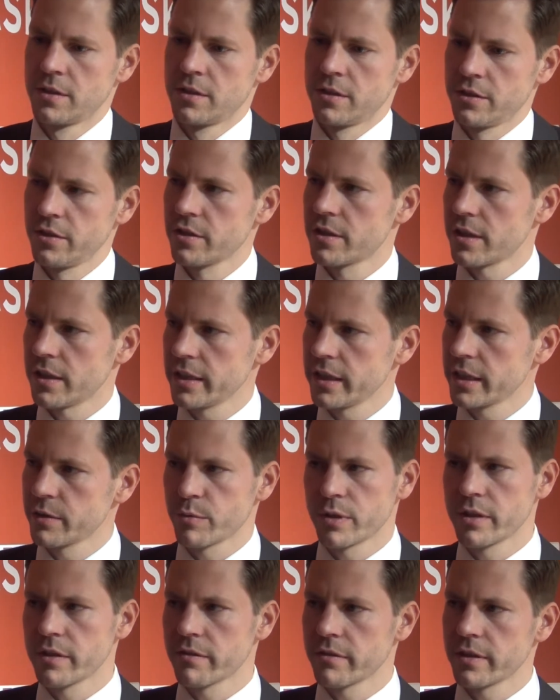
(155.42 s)
You're tired
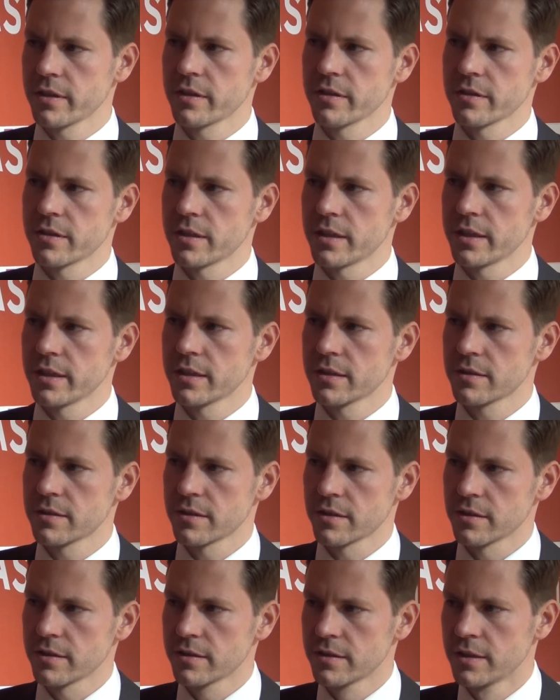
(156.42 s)
when you think you're tired.
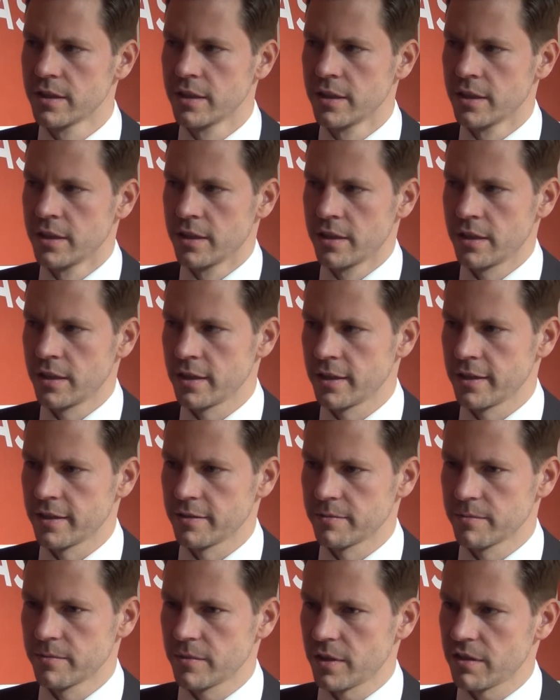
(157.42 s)
So
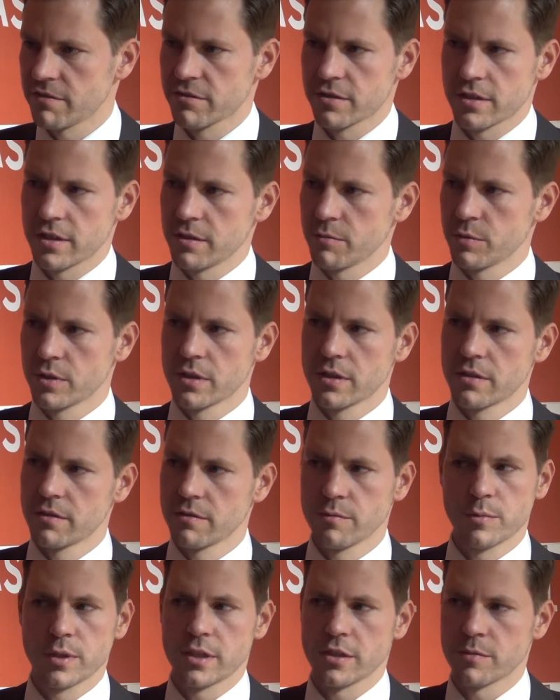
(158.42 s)
obviously
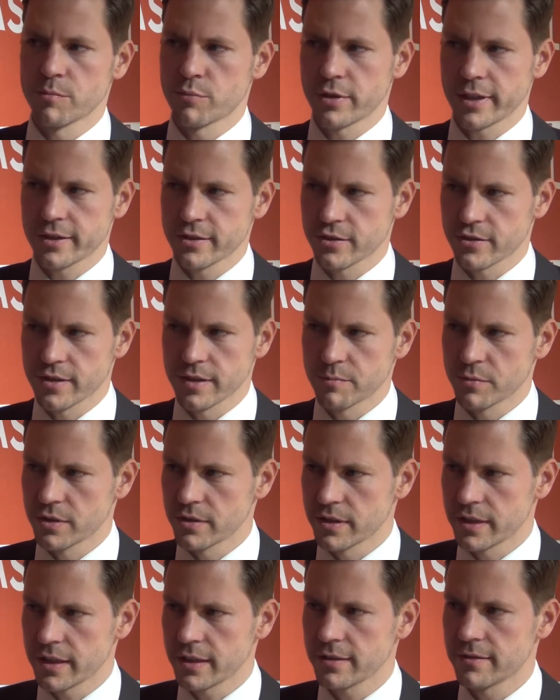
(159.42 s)
we don't practice them to
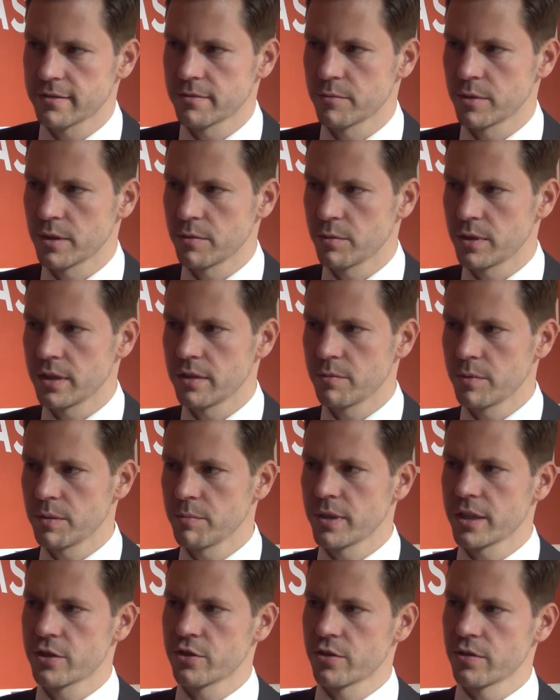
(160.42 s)
death. We
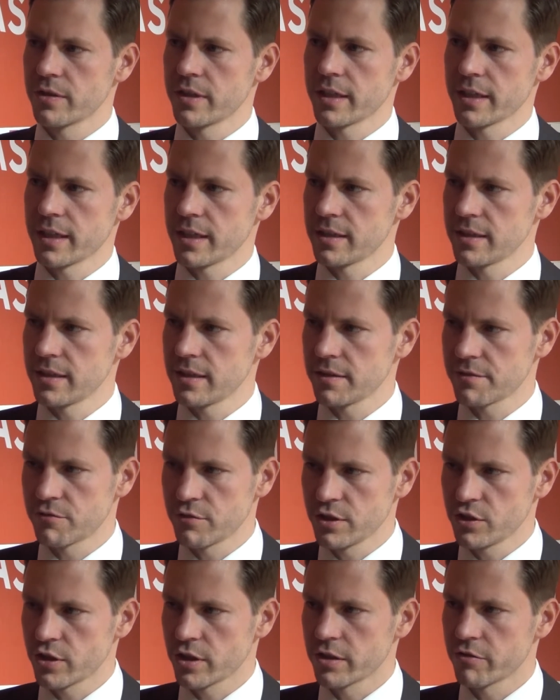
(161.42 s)
make sure they get enough
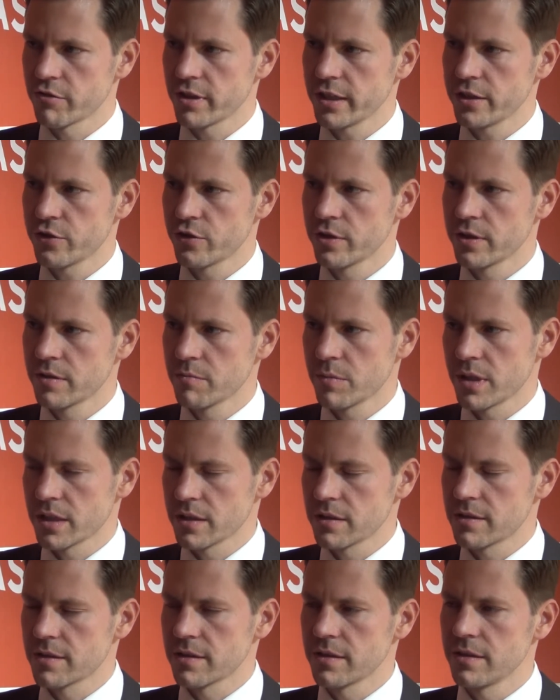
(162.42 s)
regeneration in, but
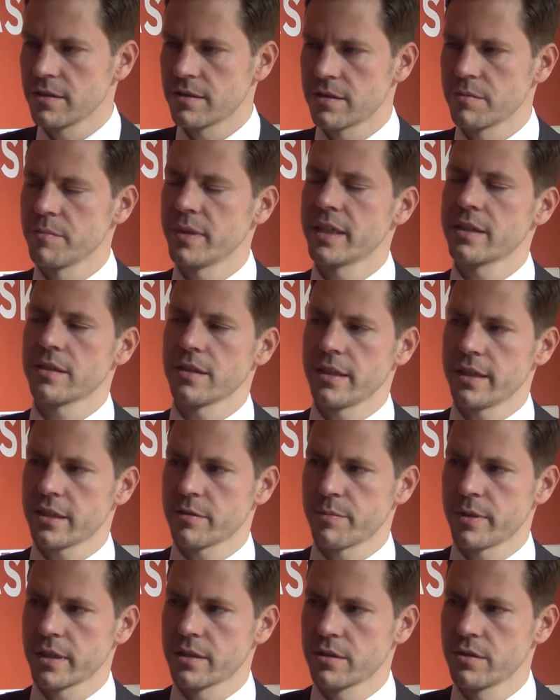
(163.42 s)
it's a mental
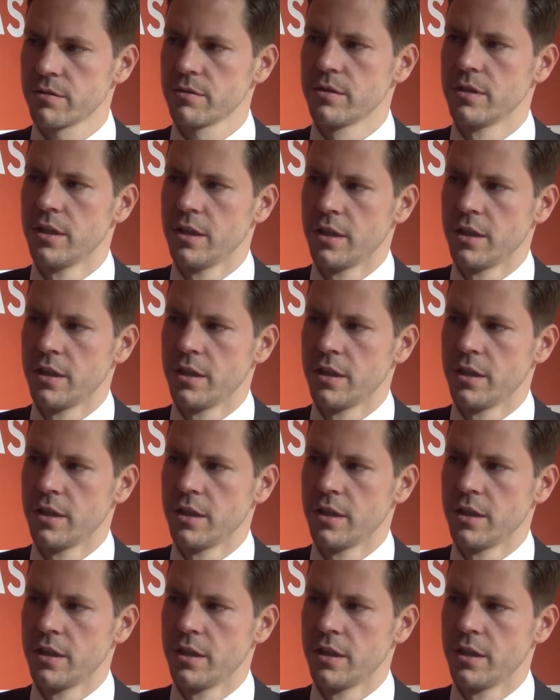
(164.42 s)
aspect too.